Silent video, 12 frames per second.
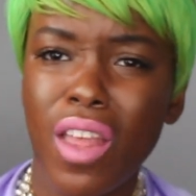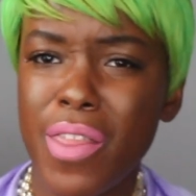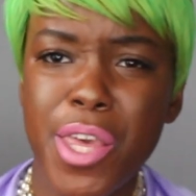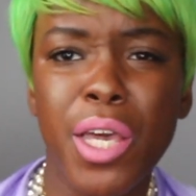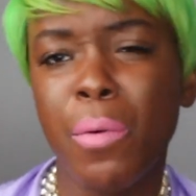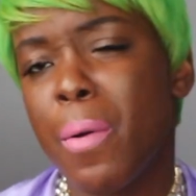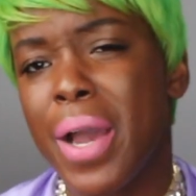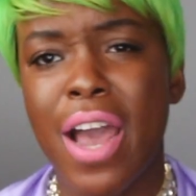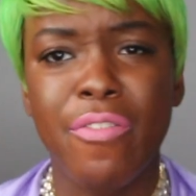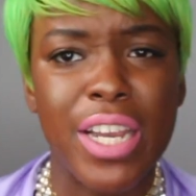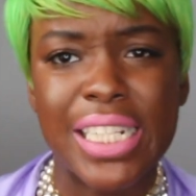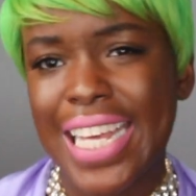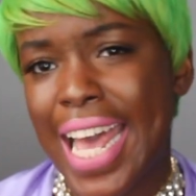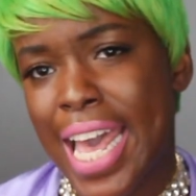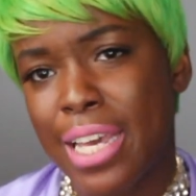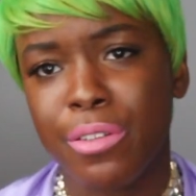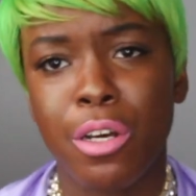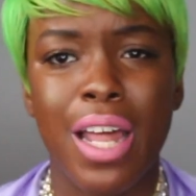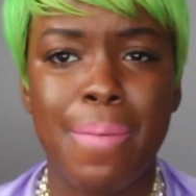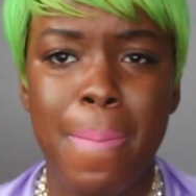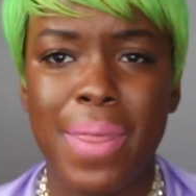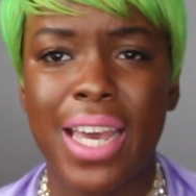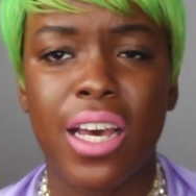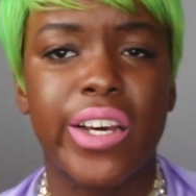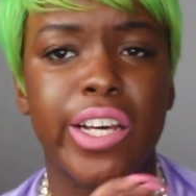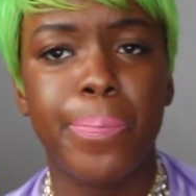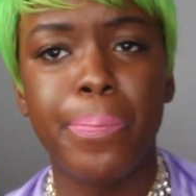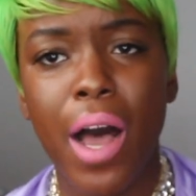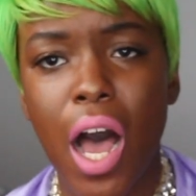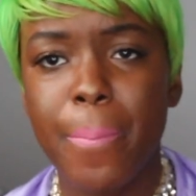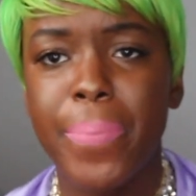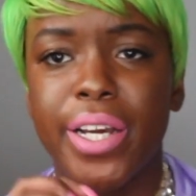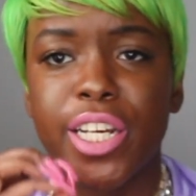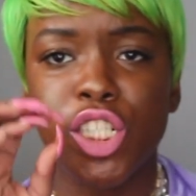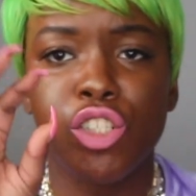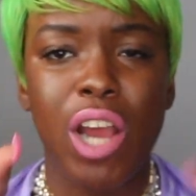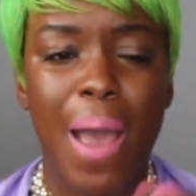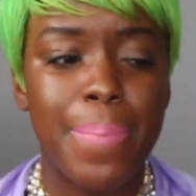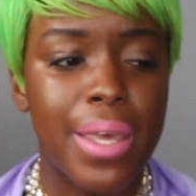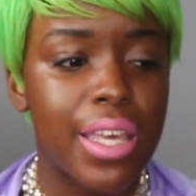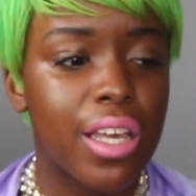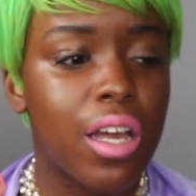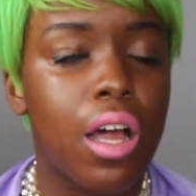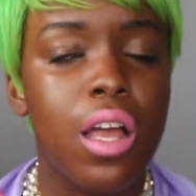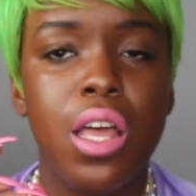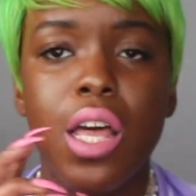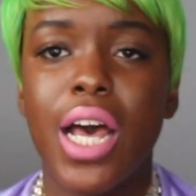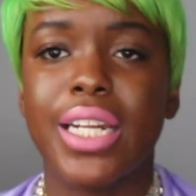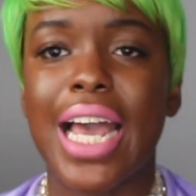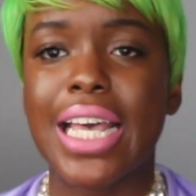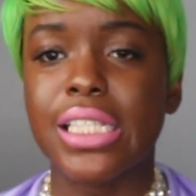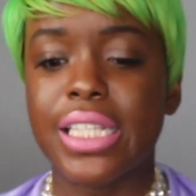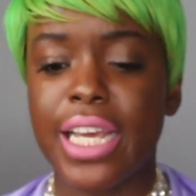that you can wear every day, you know, like maybe like a good pump, a good strappy heel, a nice